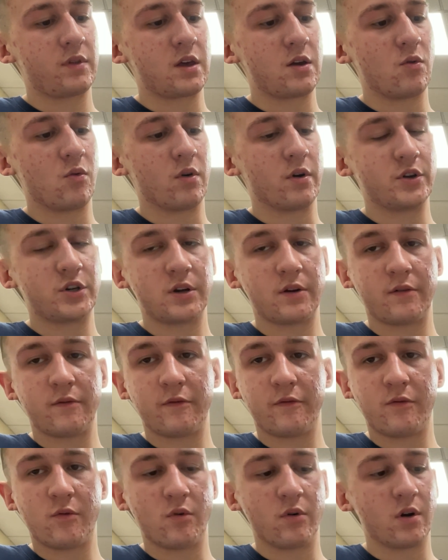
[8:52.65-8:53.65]
the origin
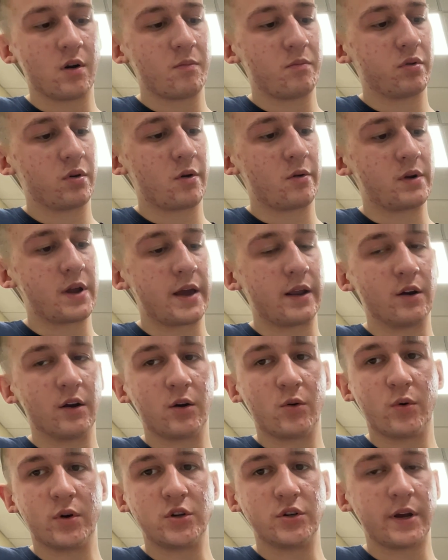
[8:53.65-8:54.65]
for pronator
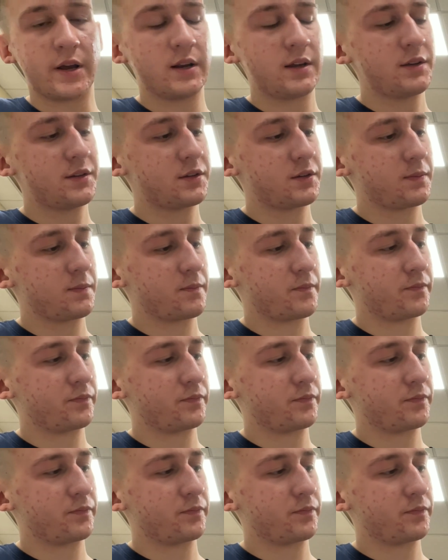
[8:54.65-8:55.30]
quadratus.